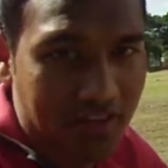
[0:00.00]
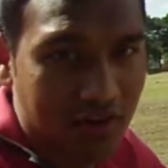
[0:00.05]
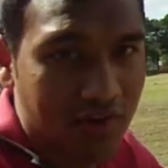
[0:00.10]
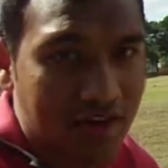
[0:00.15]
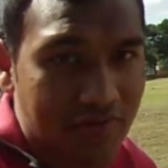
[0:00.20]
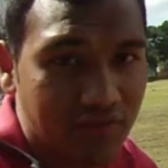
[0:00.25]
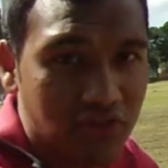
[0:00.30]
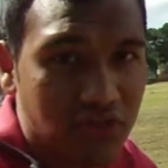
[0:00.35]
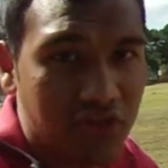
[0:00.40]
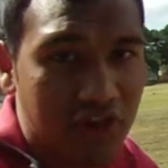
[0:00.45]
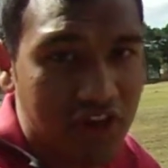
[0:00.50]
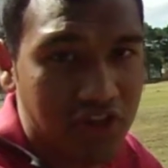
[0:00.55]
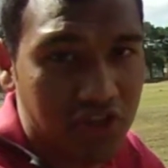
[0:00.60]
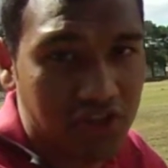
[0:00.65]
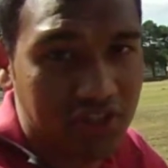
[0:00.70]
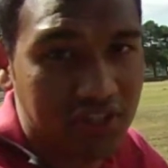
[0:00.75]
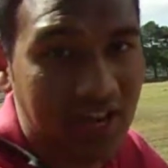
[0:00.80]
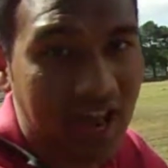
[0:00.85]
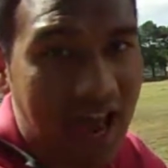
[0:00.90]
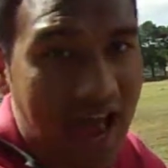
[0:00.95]
You don't have to trade
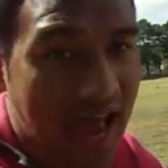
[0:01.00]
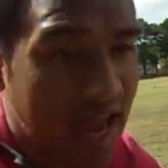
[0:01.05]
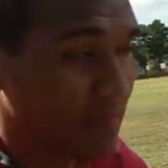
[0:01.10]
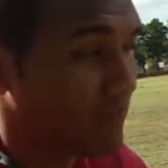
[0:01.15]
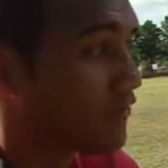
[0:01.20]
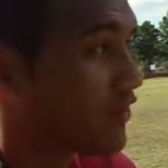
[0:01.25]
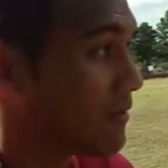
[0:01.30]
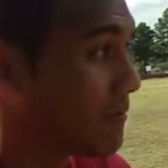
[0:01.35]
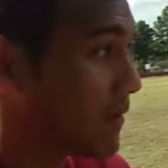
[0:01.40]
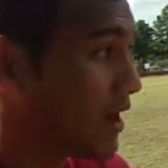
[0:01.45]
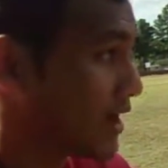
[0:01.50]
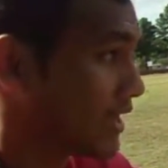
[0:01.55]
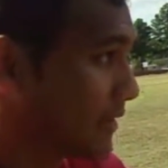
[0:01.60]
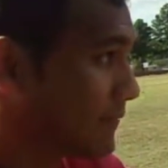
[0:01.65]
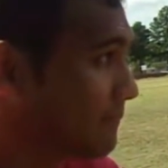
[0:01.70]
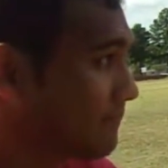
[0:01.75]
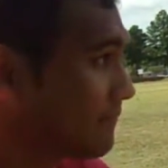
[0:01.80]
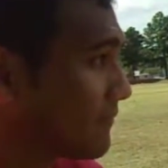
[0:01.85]
your time for money.